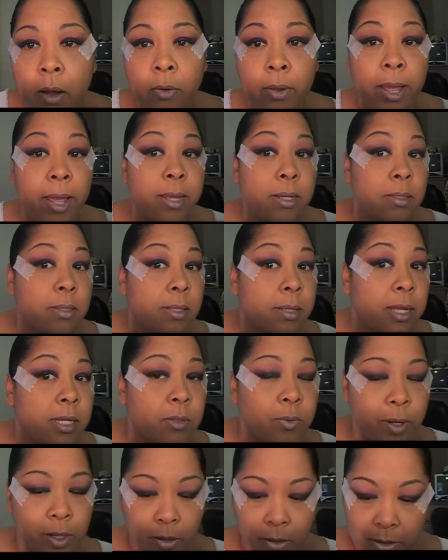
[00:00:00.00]
Okay, so
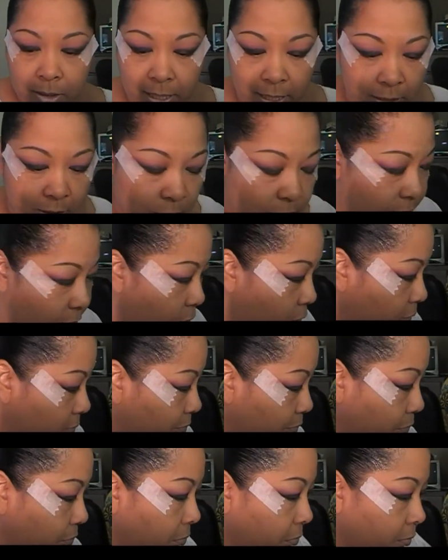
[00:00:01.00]
that's what it looks like so far.
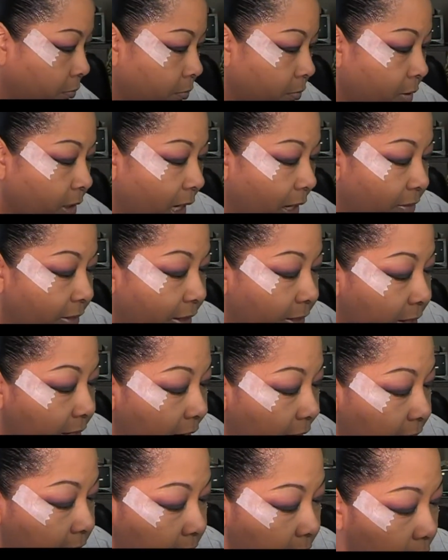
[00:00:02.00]
Then the
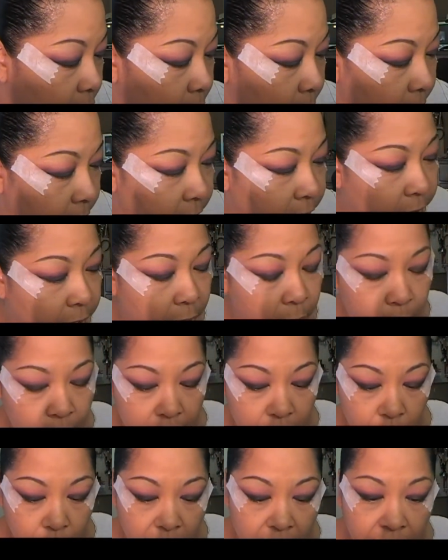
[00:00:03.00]
next color we're going to go
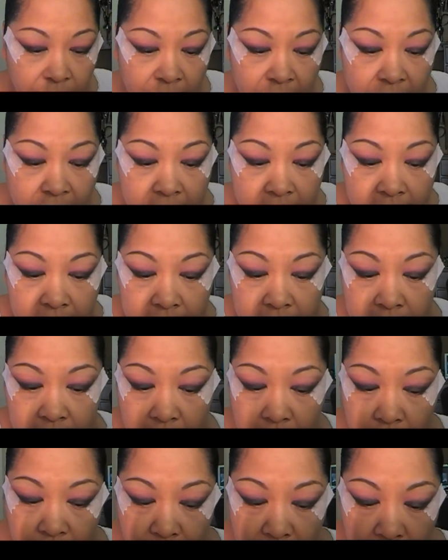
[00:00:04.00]
in with is
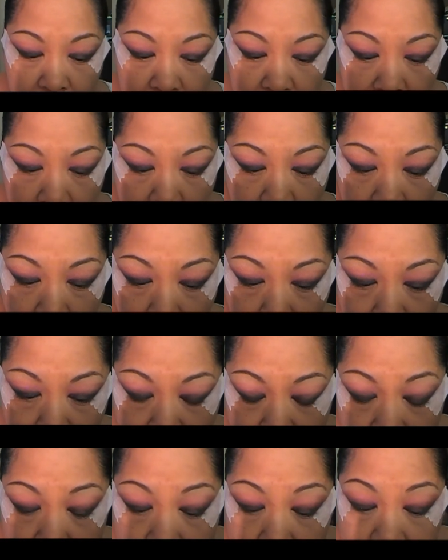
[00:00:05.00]
going to be
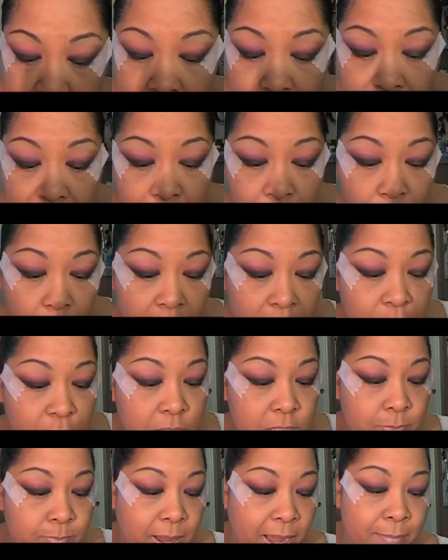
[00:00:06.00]
um, Semi
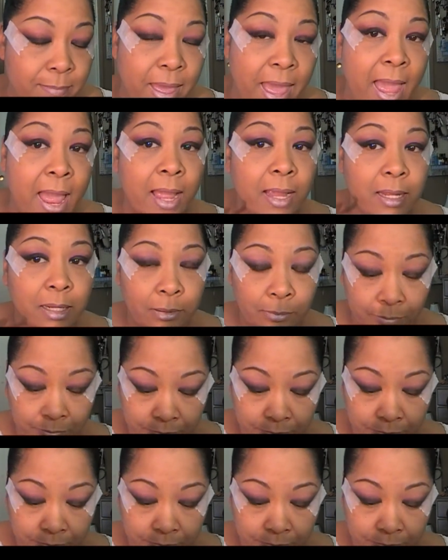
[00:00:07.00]
Precious by MAC.